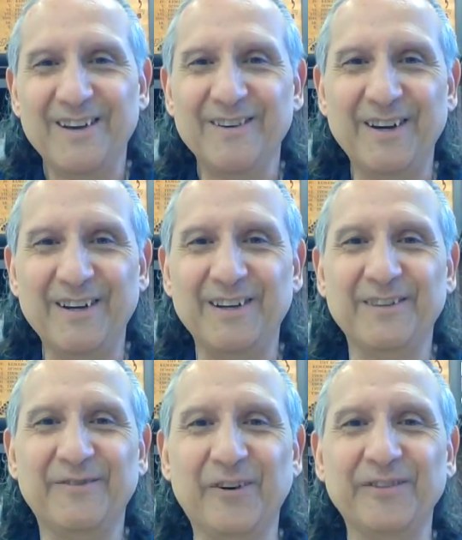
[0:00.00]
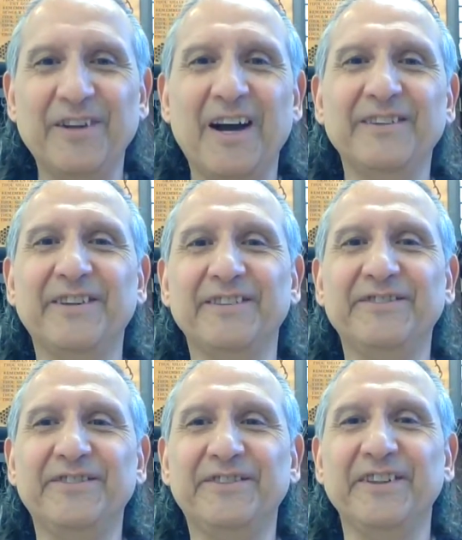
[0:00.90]
1st dan to
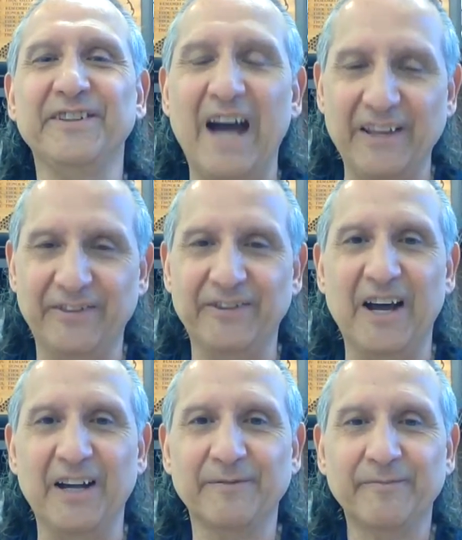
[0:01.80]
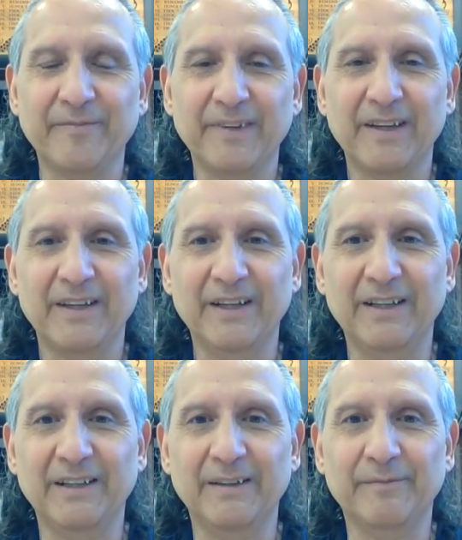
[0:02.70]
9th
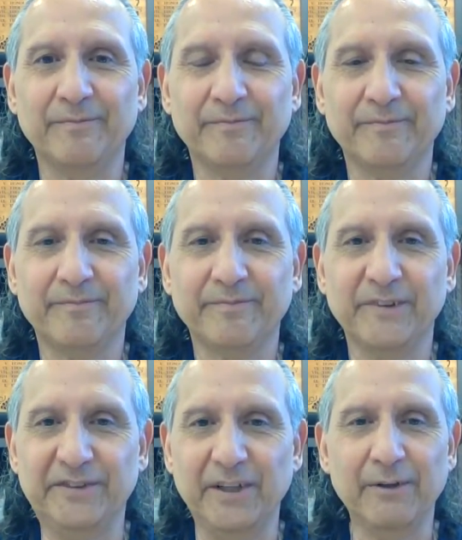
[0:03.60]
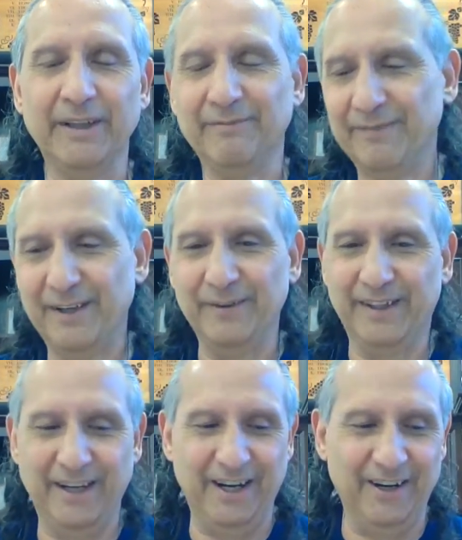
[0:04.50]
dan. Degree, there we
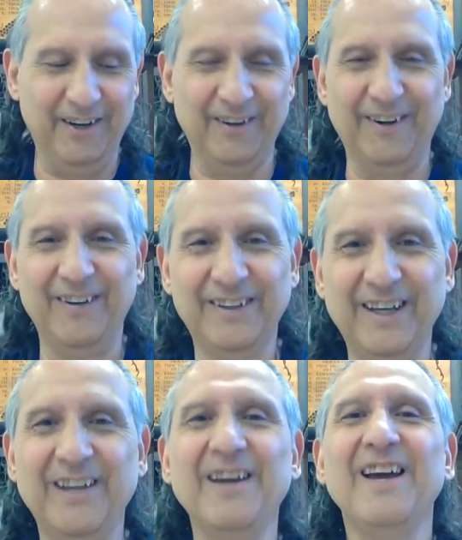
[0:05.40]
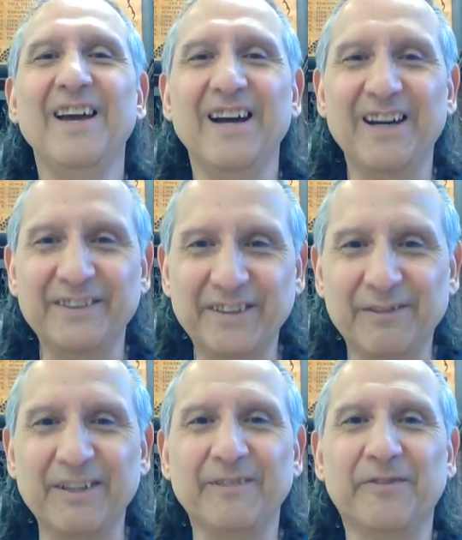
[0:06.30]
go. Okay,
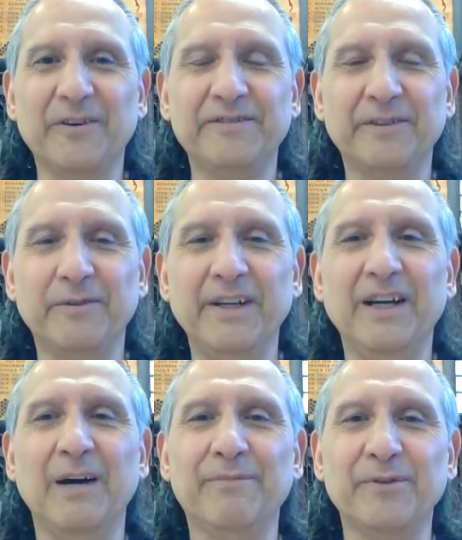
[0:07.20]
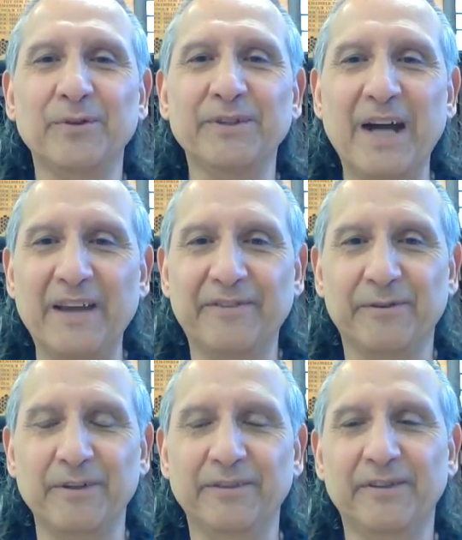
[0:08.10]
degree, 1st degree up through 9th
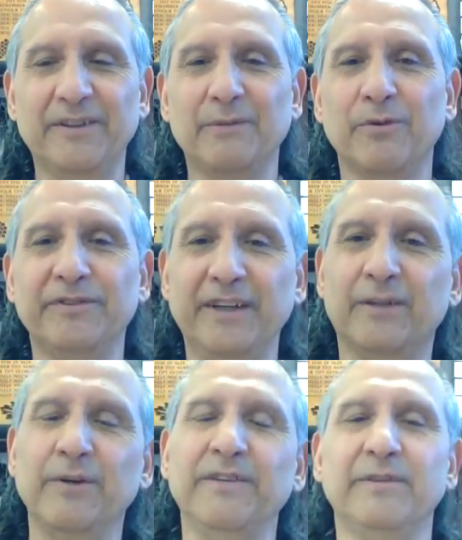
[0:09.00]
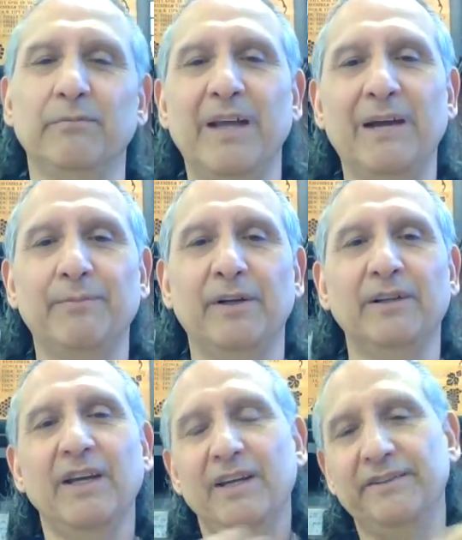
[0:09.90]
degree. So the numbers increase in black
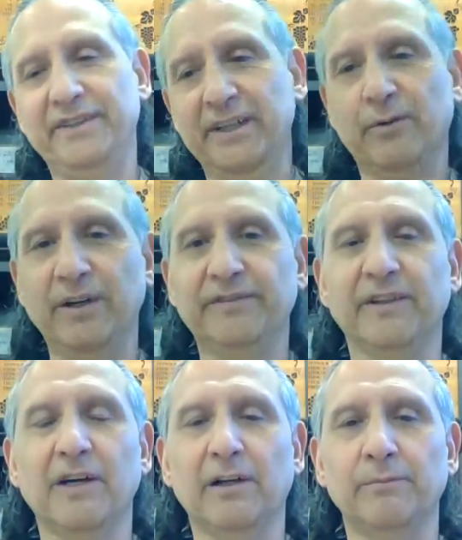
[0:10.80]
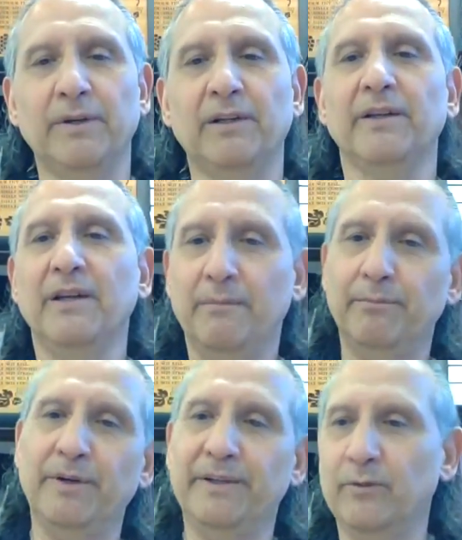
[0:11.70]
belt, decrease in color belt,
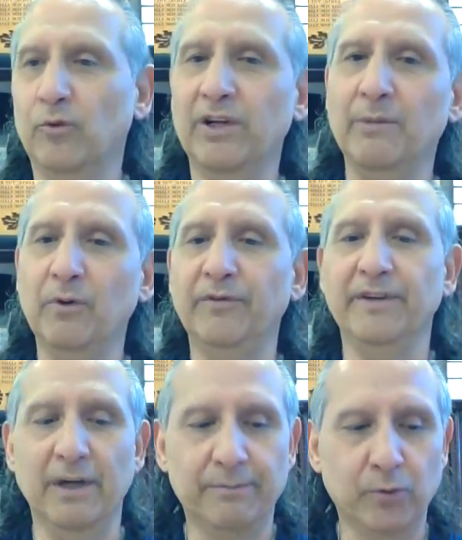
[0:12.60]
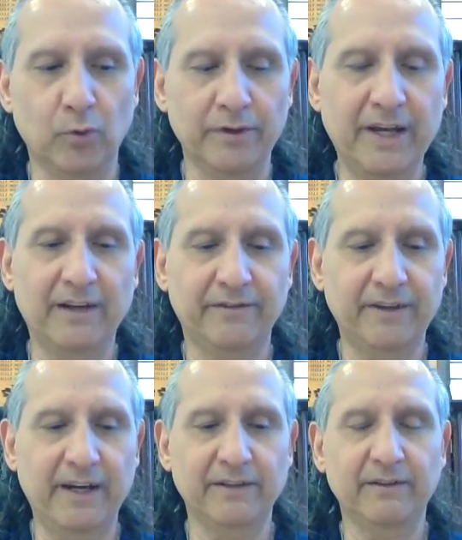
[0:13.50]
but we're all moving up toward
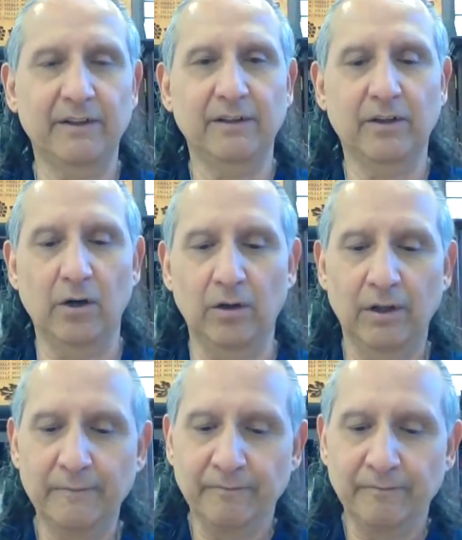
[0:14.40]
that goal.